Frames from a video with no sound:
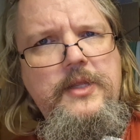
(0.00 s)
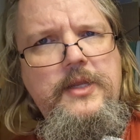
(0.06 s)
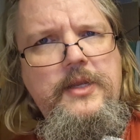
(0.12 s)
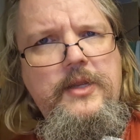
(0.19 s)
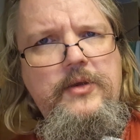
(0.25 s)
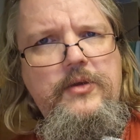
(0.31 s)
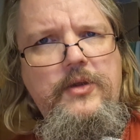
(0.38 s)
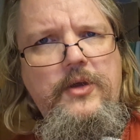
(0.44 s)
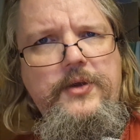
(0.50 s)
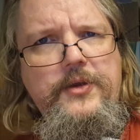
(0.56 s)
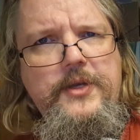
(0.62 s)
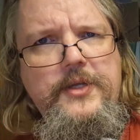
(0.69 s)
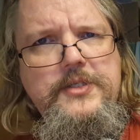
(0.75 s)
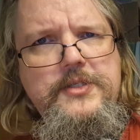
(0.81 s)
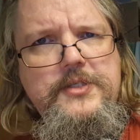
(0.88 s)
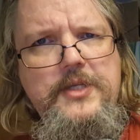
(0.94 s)
had gone
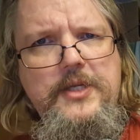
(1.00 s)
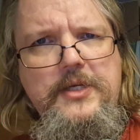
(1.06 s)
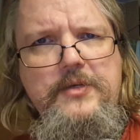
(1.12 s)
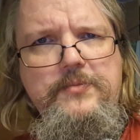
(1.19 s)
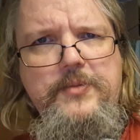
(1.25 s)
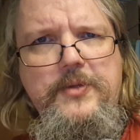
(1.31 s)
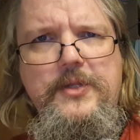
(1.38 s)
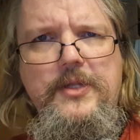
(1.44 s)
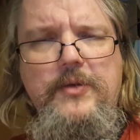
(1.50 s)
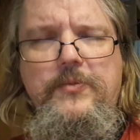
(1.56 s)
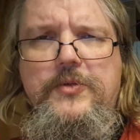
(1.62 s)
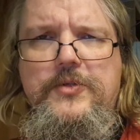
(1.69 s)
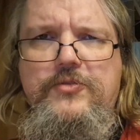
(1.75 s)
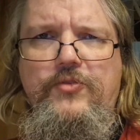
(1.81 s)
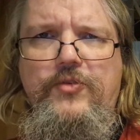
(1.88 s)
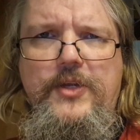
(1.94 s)
extinct, but then
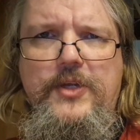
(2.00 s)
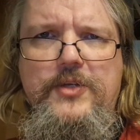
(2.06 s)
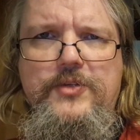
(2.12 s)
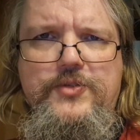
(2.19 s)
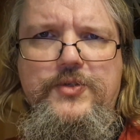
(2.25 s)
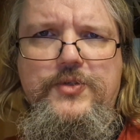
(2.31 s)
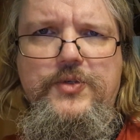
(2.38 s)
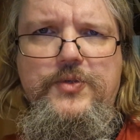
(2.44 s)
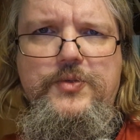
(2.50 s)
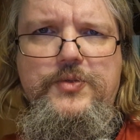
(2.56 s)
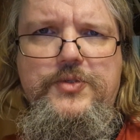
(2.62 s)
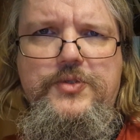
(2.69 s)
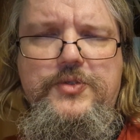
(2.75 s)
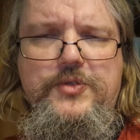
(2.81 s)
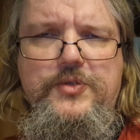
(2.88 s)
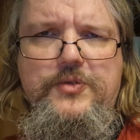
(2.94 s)
was
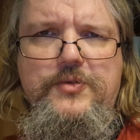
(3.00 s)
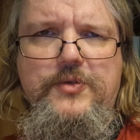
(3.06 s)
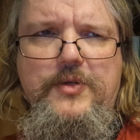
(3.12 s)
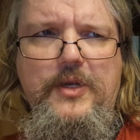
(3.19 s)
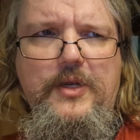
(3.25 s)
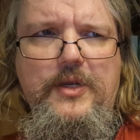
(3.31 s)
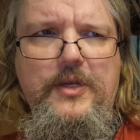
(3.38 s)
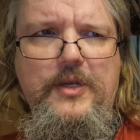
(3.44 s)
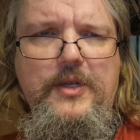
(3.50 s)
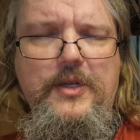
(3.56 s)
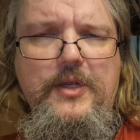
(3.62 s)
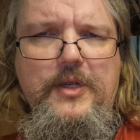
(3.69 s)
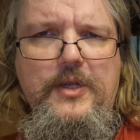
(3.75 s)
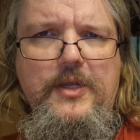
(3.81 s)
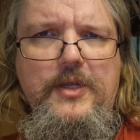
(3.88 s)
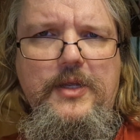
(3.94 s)
reintroduced to
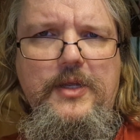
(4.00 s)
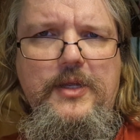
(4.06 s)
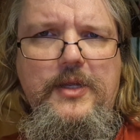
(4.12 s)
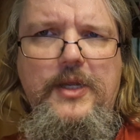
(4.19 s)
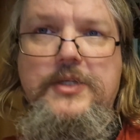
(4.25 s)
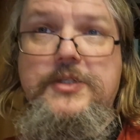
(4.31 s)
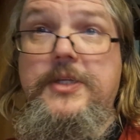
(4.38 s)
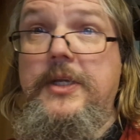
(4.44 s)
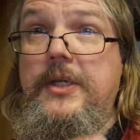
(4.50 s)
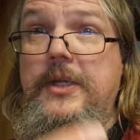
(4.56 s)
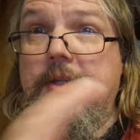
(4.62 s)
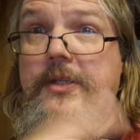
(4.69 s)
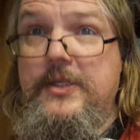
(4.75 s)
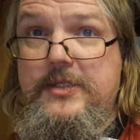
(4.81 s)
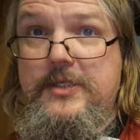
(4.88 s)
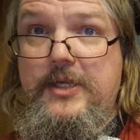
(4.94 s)
extinct
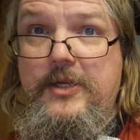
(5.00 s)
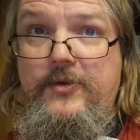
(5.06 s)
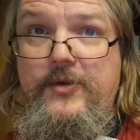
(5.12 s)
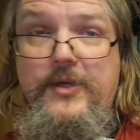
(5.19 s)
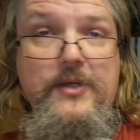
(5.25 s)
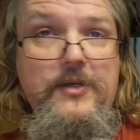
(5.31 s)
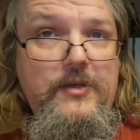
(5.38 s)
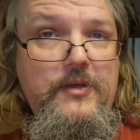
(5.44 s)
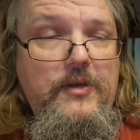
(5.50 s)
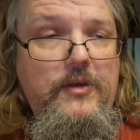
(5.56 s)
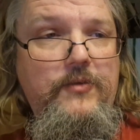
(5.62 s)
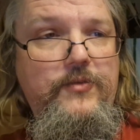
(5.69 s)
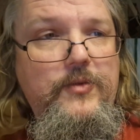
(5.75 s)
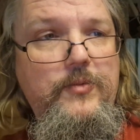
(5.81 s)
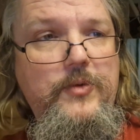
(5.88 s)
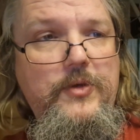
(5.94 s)
in this area
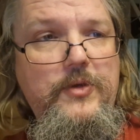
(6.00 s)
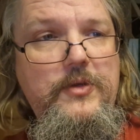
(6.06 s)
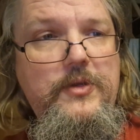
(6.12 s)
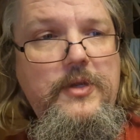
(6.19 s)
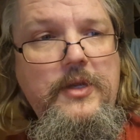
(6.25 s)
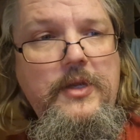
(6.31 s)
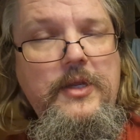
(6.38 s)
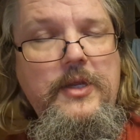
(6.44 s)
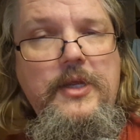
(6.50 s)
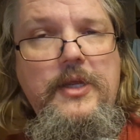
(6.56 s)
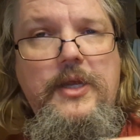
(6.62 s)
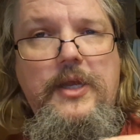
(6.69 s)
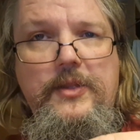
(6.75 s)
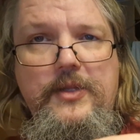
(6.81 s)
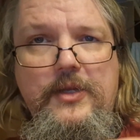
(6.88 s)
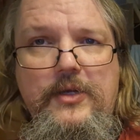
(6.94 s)
of the world.
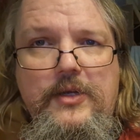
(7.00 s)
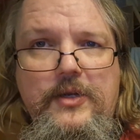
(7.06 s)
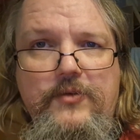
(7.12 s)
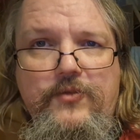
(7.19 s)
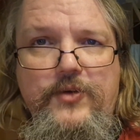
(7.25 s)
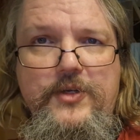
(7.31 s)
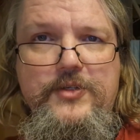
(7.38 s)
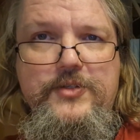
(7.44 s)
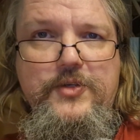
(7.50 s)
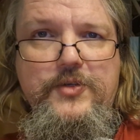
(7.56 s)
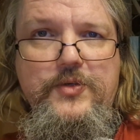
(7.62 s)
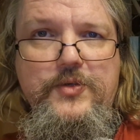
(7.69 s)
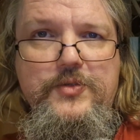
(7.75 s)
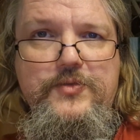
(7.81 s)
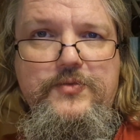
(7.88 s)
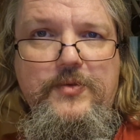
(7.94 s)
and then got
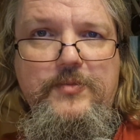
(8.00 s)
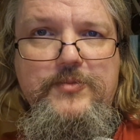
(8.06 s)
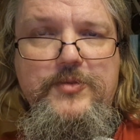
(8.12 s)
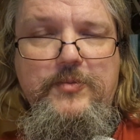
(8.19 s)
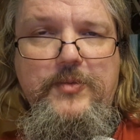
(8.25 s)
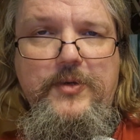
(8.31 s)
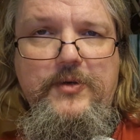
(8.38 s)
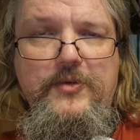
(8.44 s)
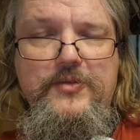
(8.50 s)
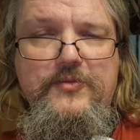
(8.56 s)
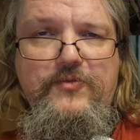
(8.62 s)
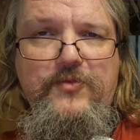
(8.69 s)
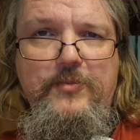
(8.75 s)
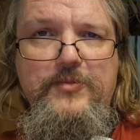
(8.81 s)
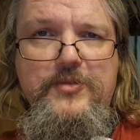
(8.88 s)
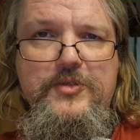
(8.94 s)
reintroduced from
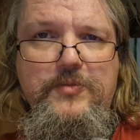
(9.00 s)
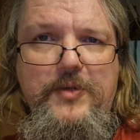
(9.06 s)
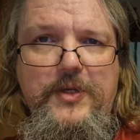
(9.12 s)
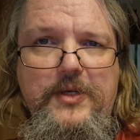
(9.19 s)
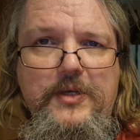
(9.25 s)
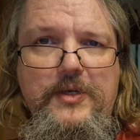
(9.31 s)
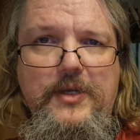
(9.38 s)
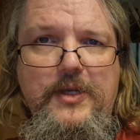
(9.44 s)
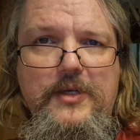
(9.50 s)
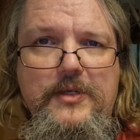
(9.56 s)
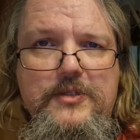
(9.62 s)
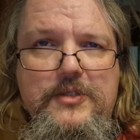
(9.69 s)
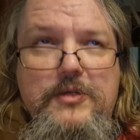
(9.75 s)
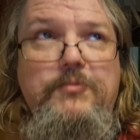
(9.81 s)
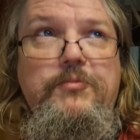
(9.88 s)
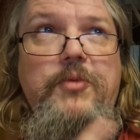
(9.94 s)
Sweden, and
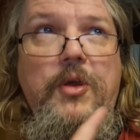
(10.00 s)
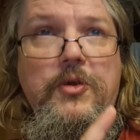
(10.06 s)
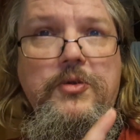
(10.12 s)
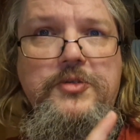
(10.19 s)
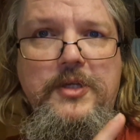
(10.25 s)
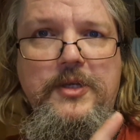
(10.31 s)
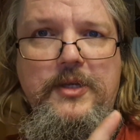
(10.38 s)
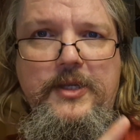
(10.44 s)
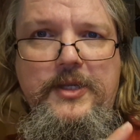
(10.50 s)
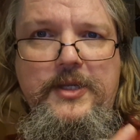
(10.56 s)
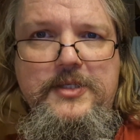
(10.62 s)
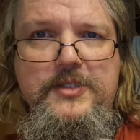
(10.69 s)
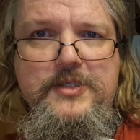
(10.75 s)
supposedly it